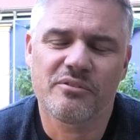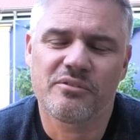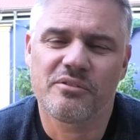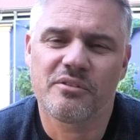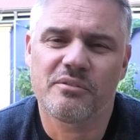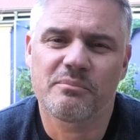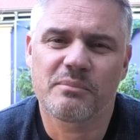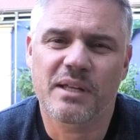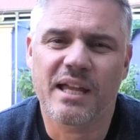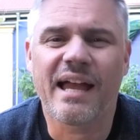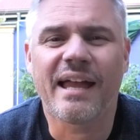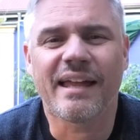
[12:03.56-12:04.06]

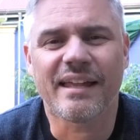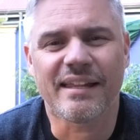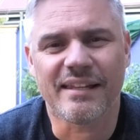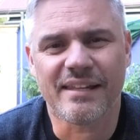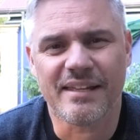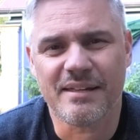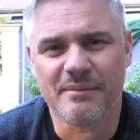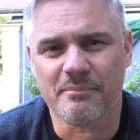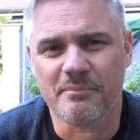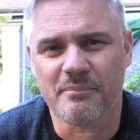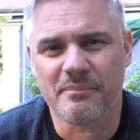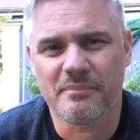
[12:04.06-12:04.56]
from
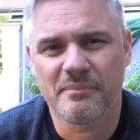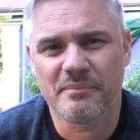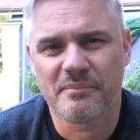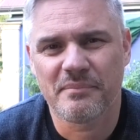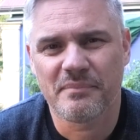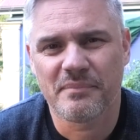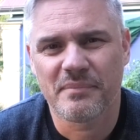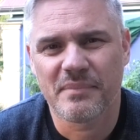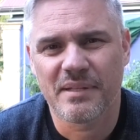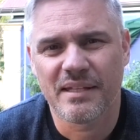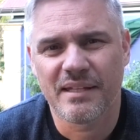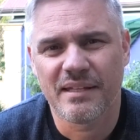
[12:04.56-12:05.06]
KLM.
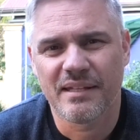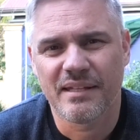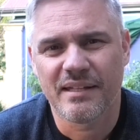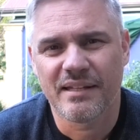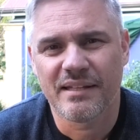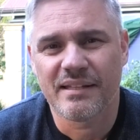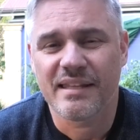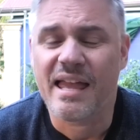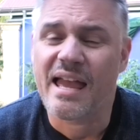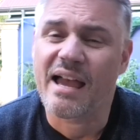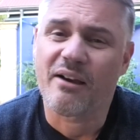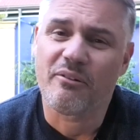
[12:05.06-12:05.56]

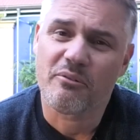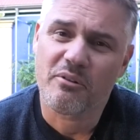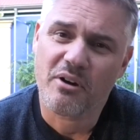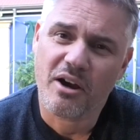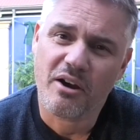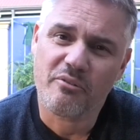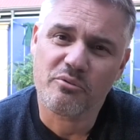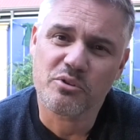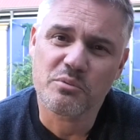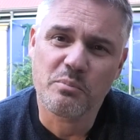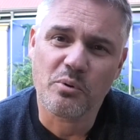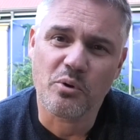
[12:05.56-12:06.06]
Now,
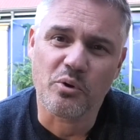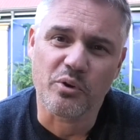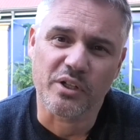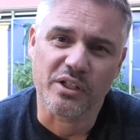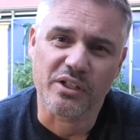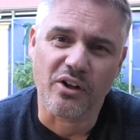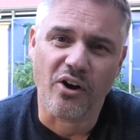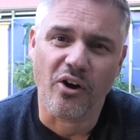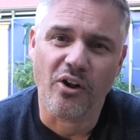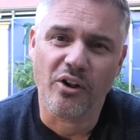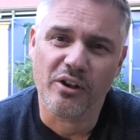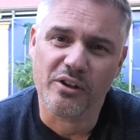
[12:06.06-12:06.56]
I was born
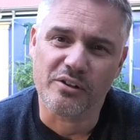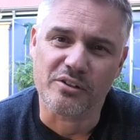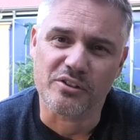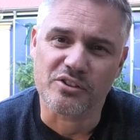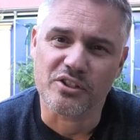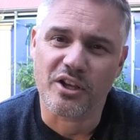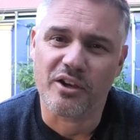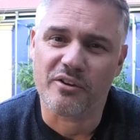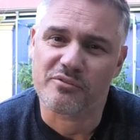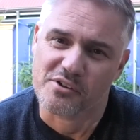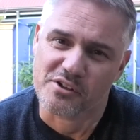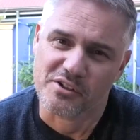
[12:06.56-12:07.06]
in Holland,
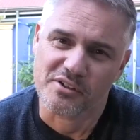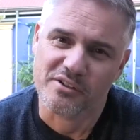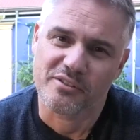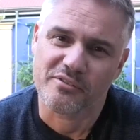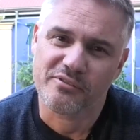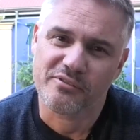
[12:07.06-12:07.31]
so I've got an